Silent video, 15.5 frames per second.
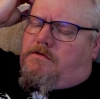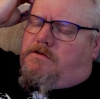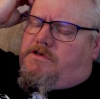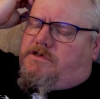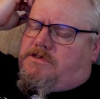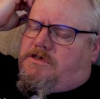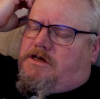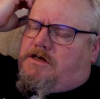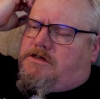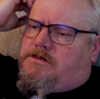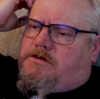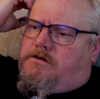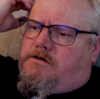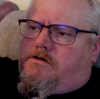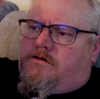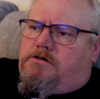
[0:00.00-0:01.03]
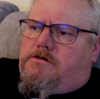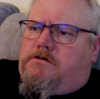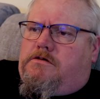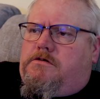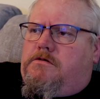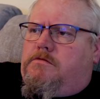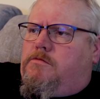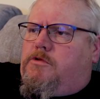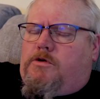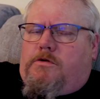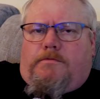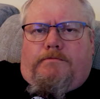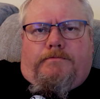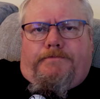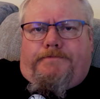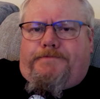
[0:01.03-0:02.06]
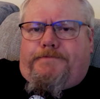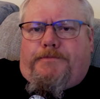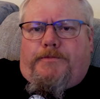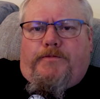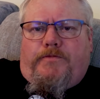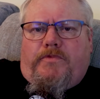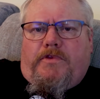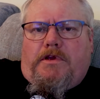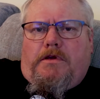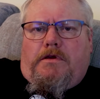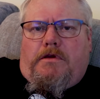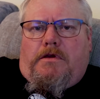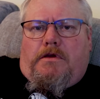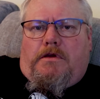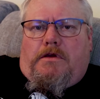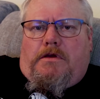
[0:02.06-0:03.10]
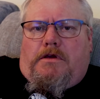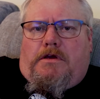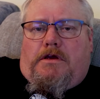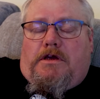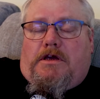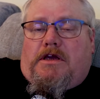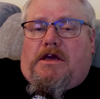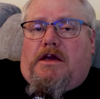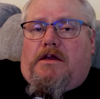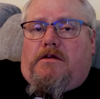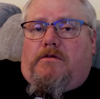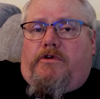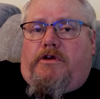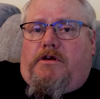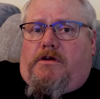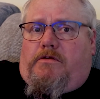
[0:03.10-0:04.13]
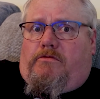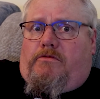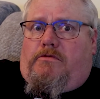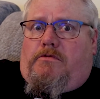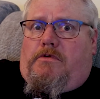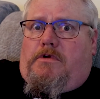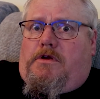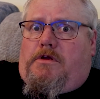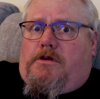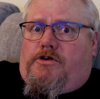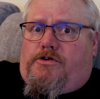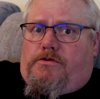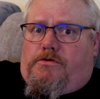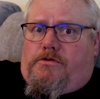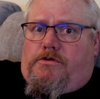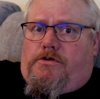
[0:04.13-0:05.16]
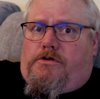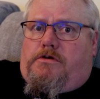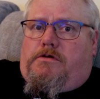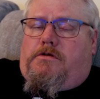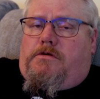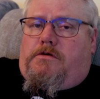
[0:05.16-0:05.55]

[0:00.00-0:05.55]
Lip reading: Disastrous. Well, yeah, it kind of really showed you